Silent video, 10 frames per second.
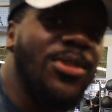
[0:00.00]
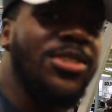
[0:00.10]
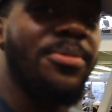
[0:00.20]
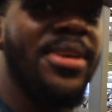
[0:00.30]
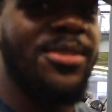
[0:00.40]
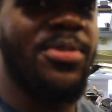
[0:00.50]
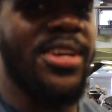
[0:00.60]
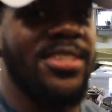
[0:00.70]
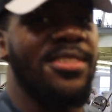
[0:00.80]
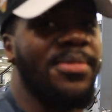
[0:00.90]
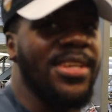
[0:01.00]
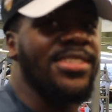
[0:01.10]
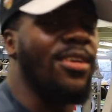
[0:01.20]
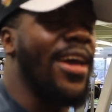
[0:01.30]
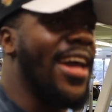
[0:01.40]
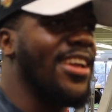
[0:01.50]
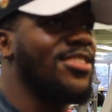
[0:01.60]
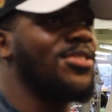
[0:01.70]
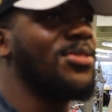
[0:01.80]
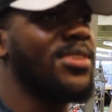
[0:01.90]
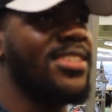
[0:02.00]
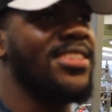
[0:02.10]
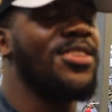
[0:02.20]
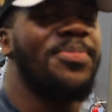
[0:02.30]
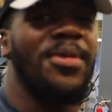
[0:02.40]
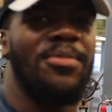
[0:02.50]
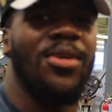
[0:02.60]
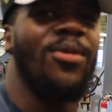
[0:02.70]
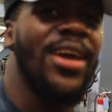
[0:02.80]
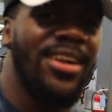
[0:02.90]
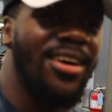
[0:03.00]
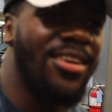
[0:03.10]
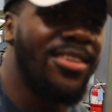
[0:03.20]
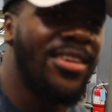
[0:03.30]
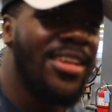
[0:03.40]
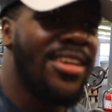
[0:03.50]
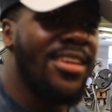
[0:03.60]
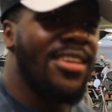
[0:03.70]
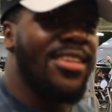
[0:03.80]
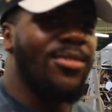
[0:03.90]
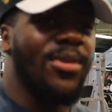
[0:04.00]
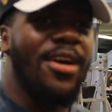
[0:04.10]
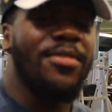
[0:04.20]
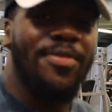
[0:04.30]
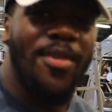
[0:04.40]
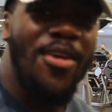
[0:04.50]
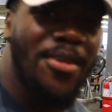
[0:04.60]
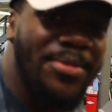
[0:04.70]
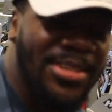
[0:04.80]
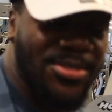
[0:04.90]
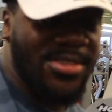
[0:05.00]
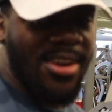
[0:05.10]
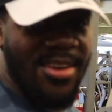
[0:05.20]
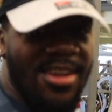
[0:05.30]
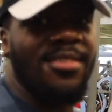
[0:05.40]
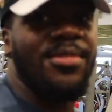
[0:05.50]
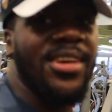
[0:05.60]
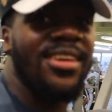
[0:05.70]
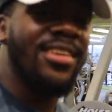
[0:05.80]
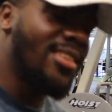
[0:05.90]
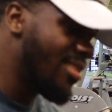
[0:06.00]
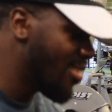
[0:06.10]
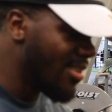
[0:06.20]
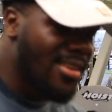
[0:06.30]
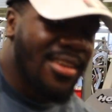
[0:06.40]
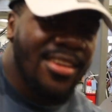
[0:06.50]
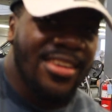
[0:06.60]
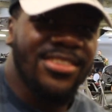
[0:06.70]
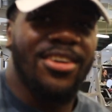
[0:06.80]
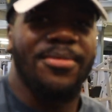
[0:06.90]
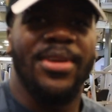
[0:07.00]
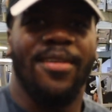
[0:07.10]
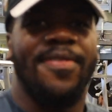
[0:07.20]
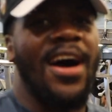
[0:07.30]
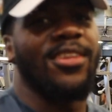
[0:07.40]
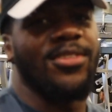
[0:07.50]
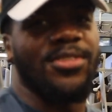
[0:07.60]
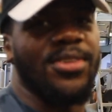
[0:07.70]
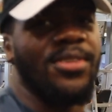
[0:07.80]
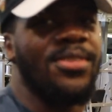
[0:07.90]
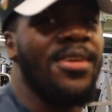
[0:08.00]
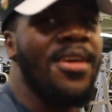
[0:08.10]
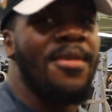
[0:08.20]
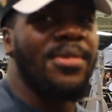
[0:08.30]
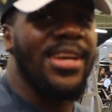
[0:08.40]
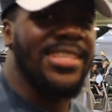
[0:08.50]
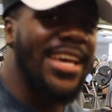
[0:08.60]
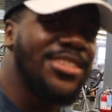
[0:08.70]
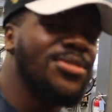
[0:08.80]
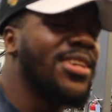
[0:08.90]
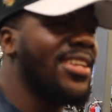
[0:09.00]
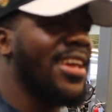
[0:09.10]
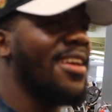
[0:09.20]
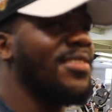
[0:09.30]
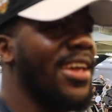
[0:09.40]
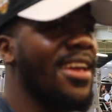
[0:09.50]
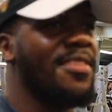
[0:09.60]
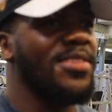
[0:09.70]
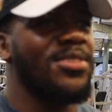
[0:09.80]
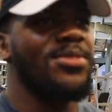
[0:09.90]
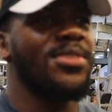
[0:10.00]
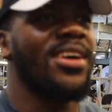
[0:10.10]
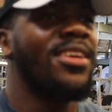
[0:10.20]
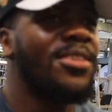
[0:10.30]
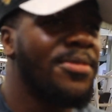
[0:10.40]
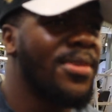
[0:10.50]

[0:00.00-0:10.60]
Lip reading: want your bench press to be. So as you continue to put more weight on, whatever form that you started off with is going to be a follow through. Because as you get heavy, the heavier you go,